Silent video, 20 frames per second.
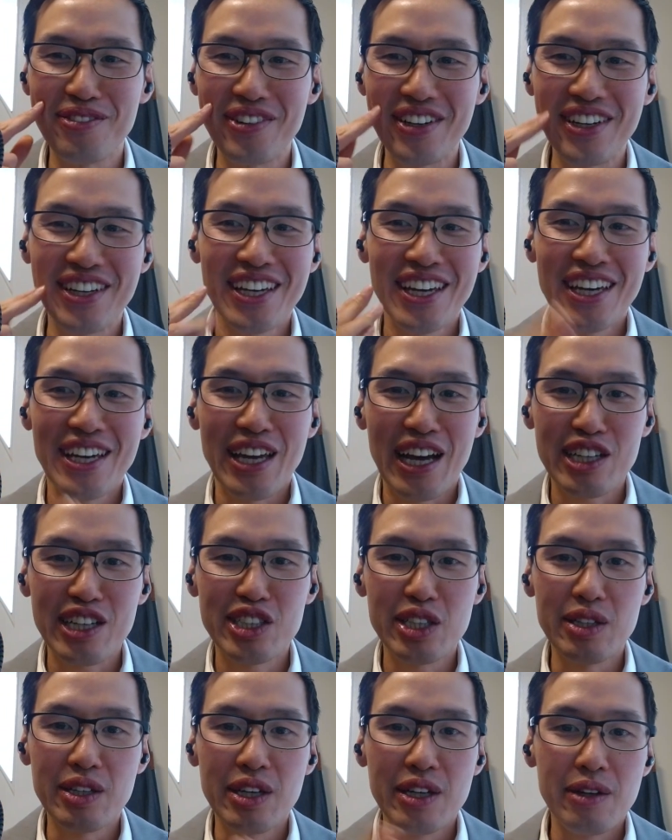But
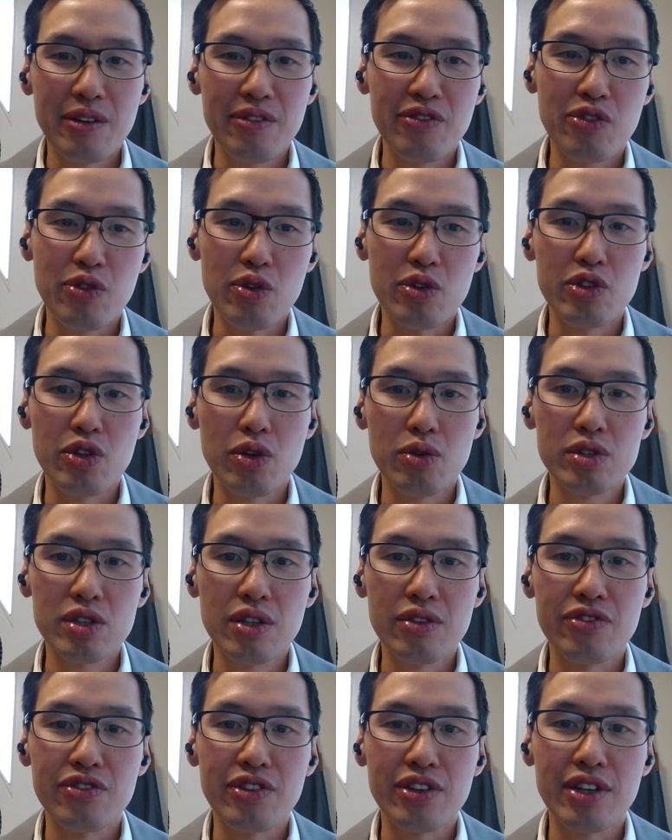actually, for those
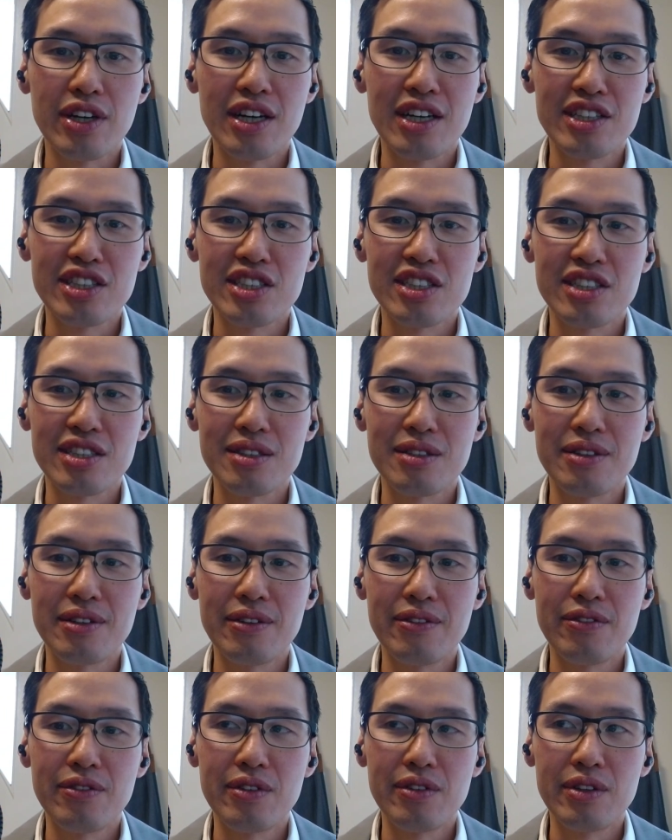of us,
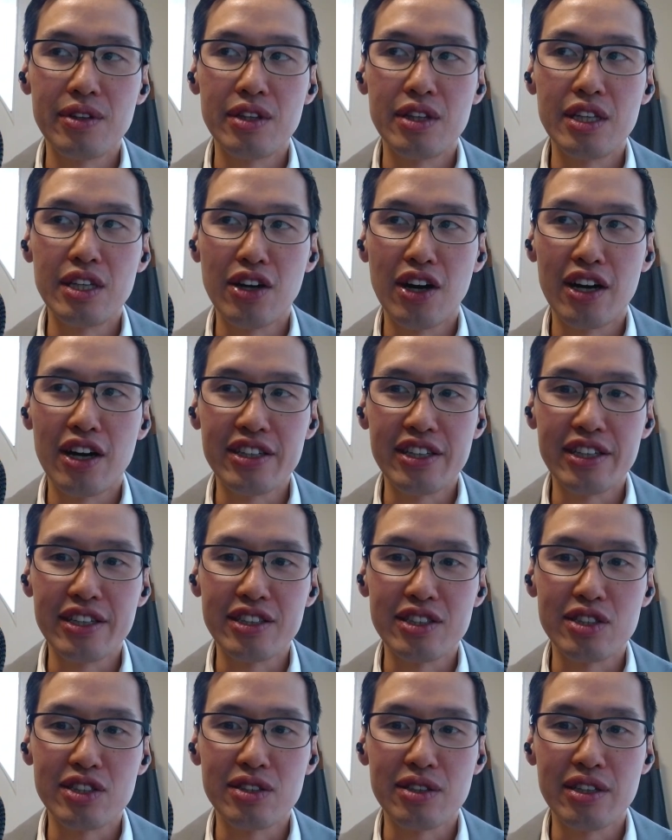the
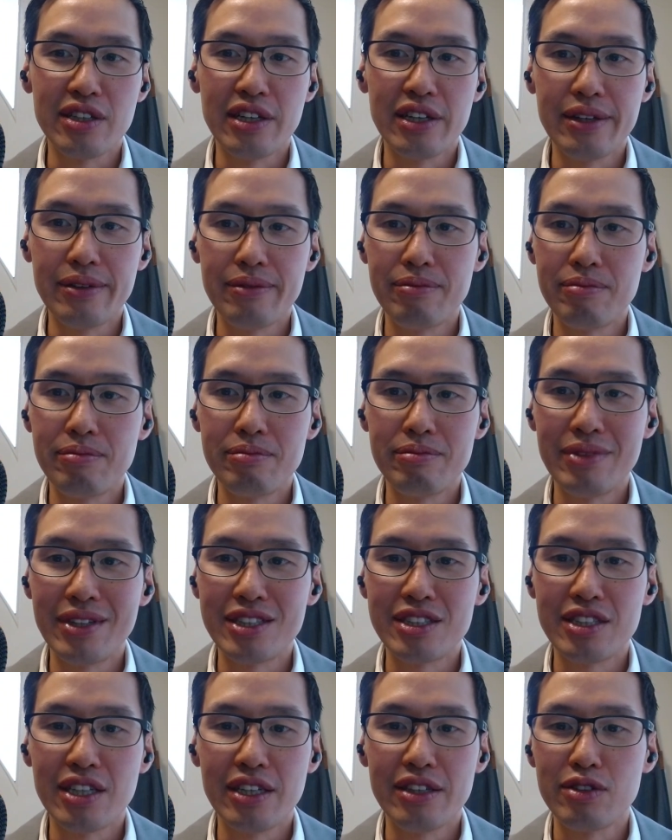audience,
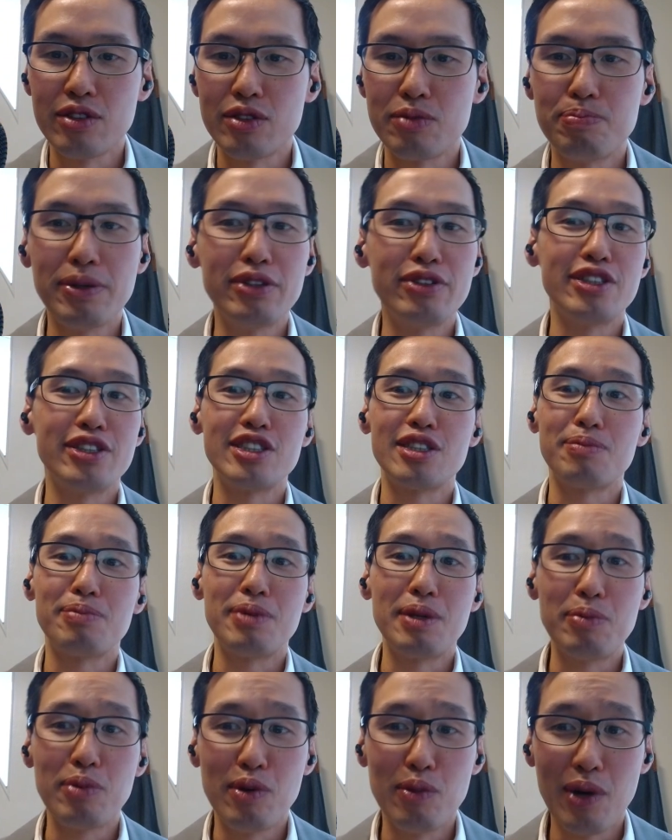let's say there's billions of
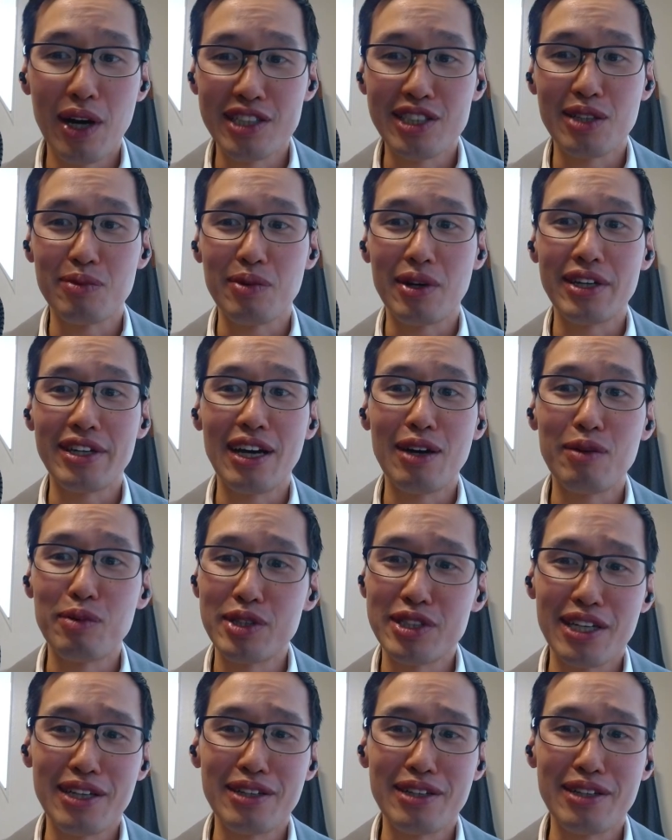people watching right now, which